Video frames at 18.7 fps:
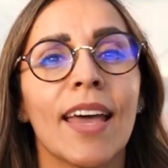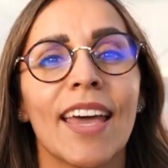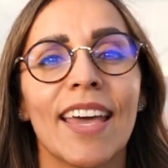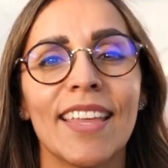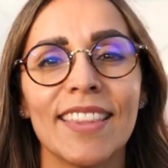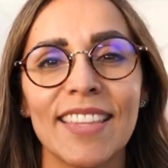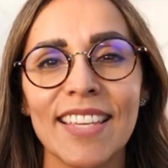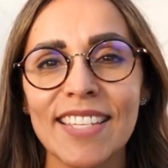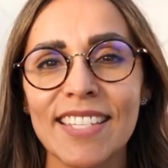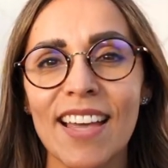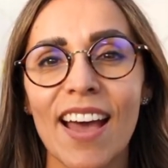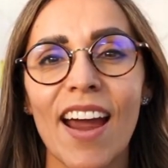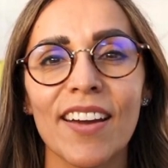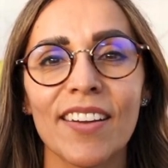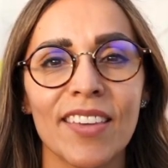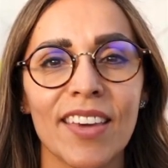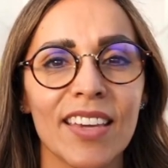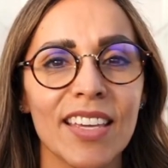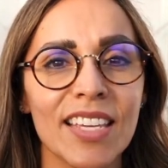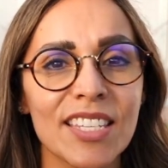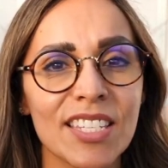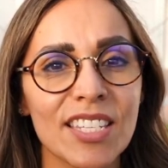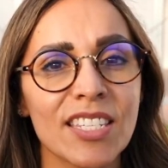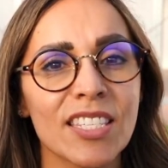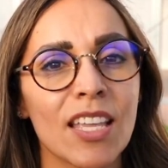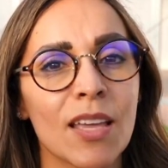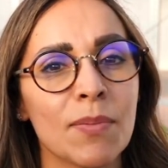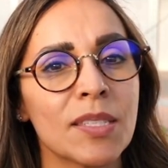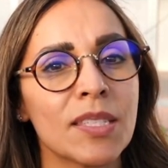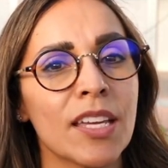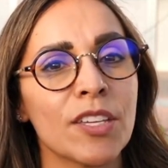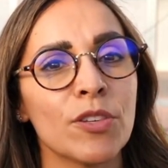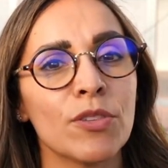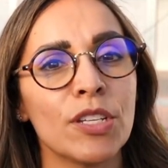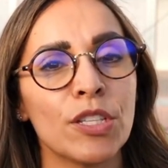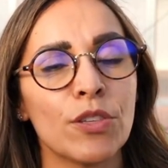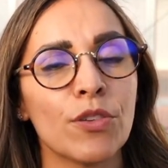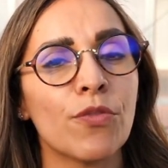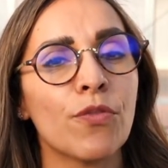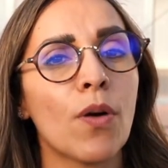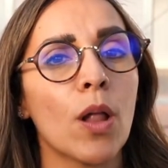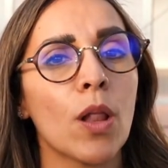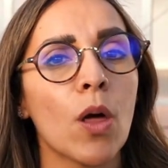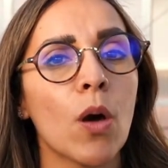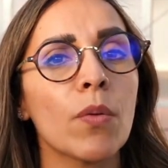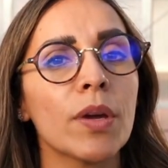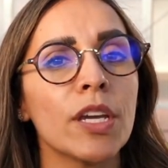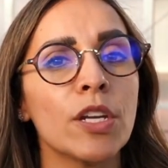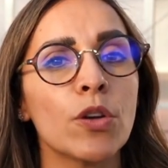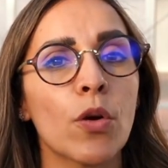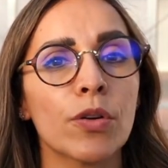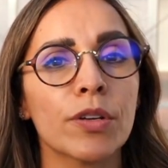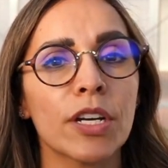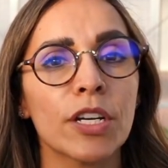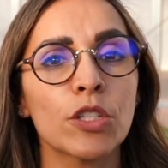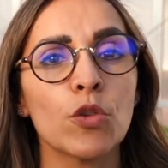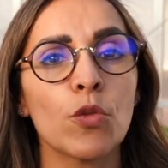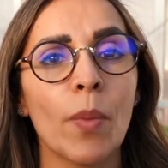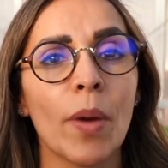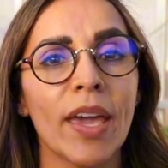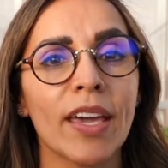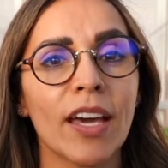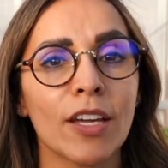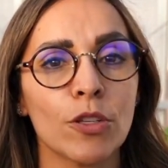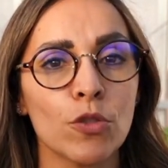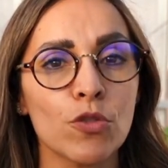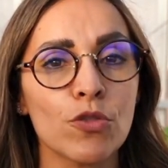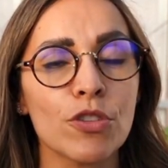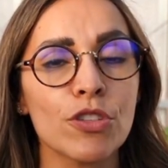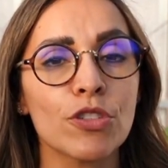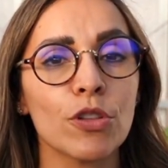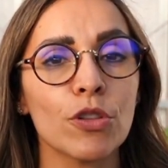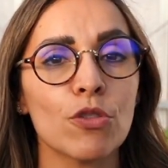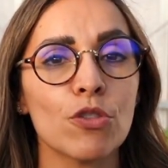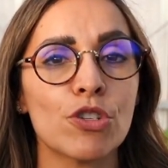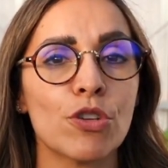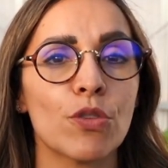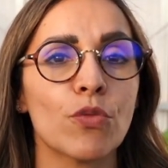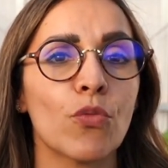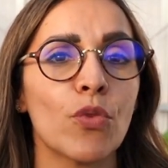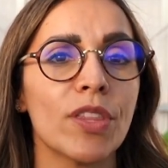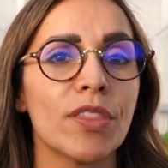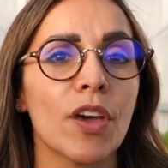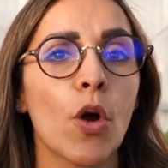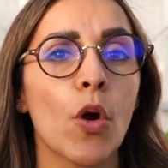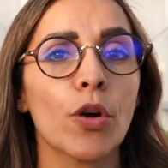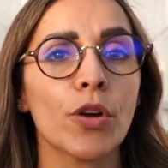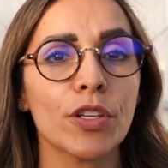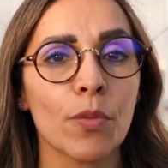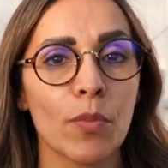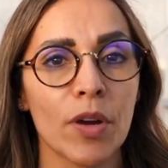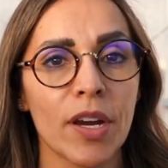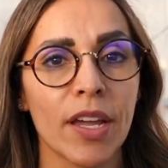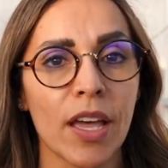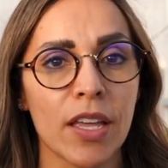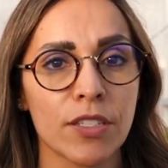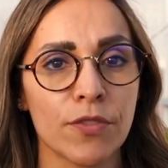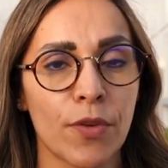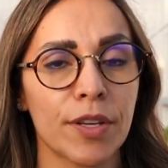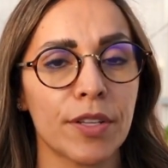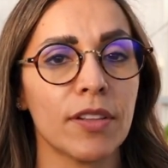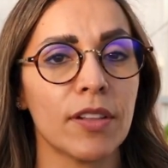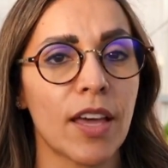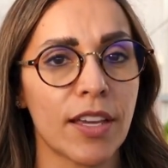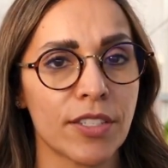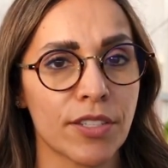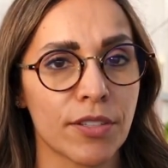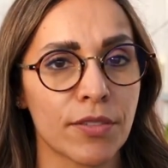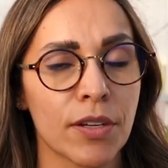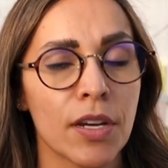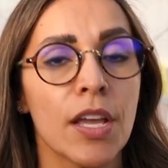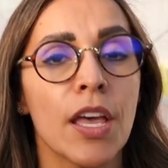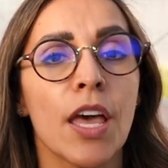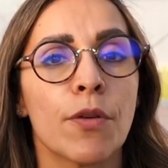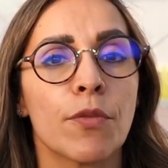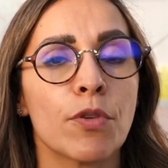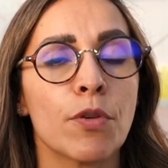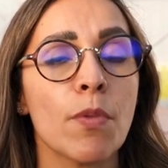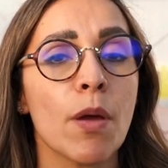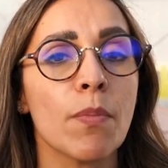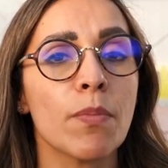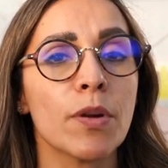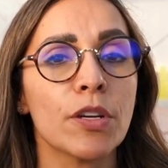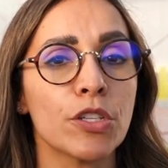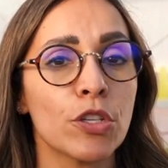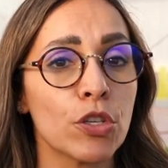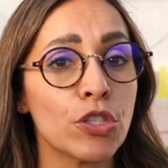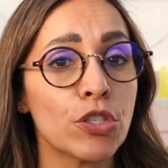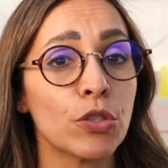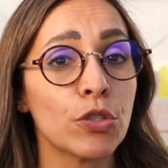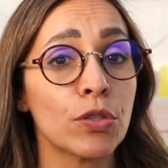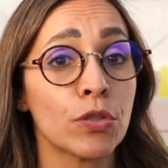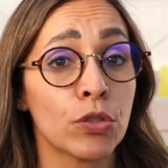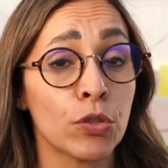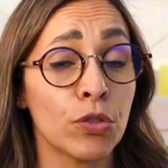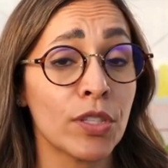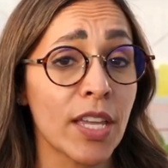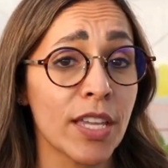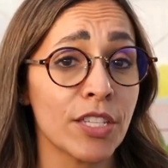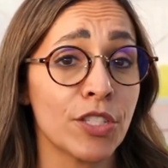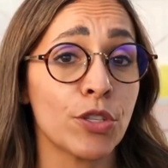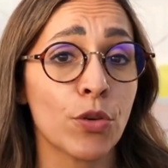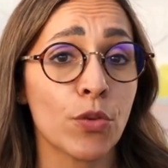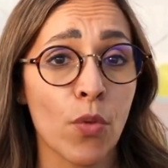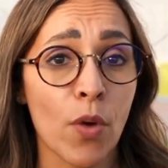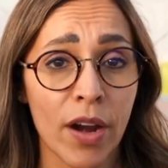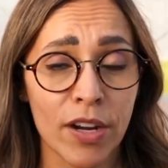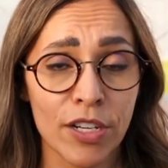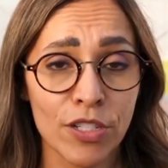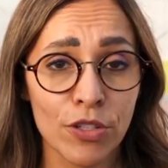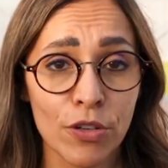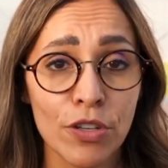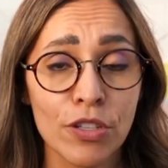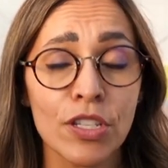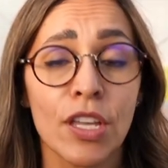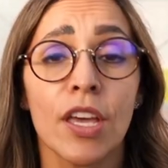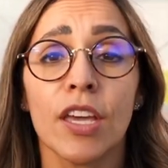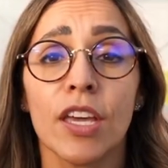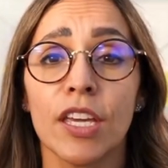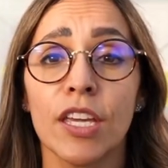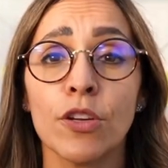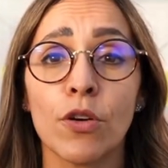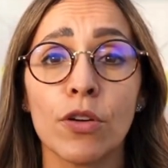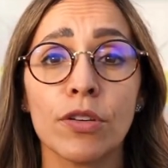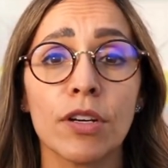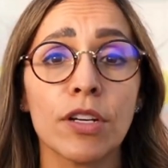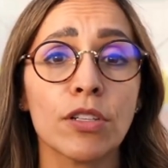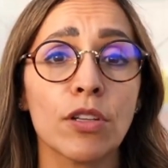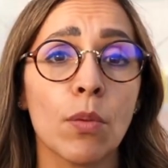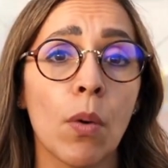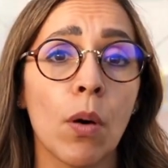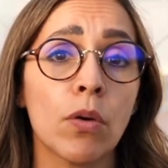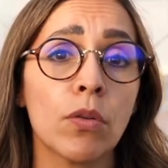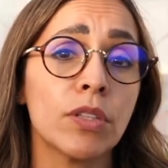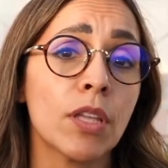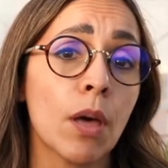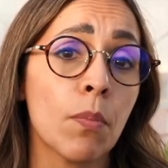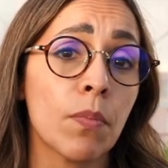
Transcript: And these are the easy steps that you need to follow in order to make a nutrient solution with the Hort Americas fertilizer. Remember just to test your water source in order to know